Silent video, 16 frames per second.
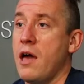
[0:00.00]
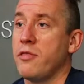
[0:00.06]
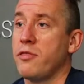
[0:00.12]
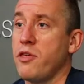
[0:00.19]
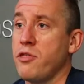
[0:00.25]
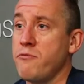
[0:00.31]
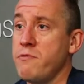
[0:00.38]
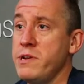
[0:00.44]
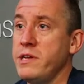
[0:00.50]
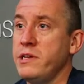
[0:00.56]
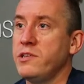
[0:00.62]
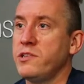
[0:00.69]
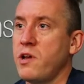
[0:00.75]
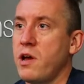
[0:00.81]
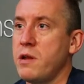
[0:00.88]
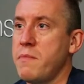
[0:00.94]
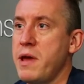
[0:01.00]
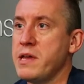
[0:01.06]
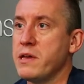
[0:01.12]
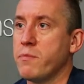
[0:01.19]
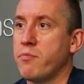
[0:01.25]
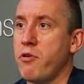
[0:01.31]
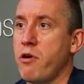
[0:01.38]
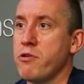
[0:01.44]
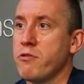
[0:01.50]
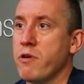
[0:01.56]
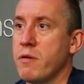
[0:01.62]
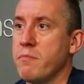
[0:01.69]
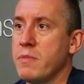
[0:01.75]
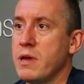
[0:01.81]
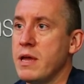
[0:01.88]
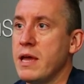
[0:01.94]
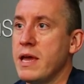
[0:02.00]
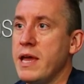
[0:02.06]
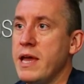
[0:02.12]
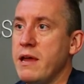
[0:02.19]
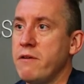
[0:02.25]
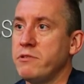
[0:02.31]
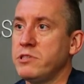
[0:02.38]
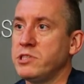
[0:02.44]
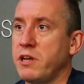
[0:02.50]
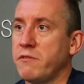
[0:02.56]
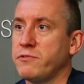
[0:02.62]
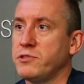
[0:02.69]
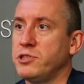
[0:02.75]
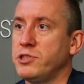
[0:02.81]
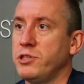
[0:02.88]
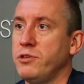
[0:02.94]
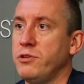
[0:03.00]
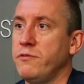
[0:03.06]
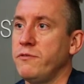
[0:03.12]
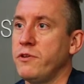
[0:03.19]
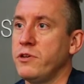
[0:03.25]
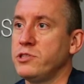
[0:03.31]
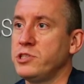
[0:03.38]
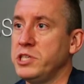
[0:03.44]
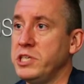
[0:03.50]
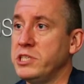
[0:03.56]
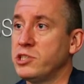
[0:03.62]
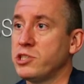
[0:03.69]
The 3D Designer Maker programme here in Staffordshire University in